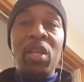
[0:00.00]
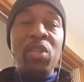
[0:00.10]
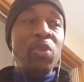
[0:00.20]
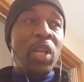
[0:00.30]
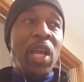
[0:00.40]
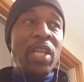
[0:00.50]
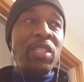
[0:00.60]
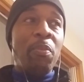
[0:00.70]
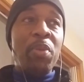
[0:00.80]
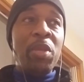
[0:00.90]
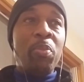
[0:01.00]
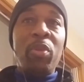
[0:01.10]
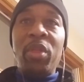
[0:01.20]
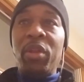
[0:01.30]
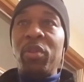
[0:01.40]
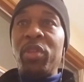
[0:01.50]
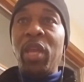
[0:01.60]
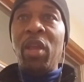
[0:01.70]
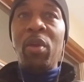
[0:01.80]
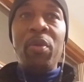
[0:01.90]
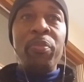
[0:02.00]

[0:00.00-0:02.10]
Utilize the people that are there,